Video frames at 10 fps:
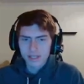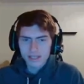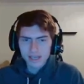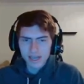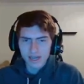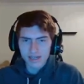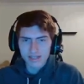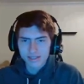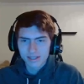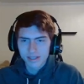yeah,
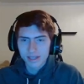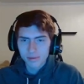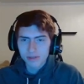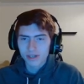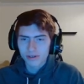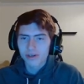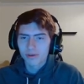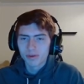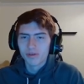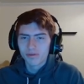enable generator
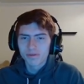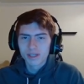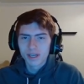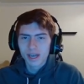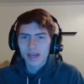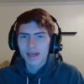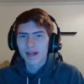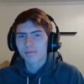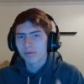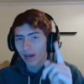to move. And
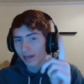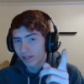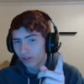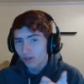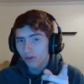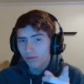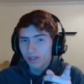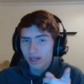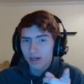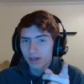I'm I look over
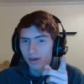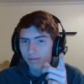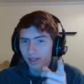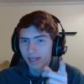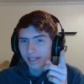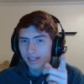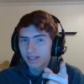there, I'm like,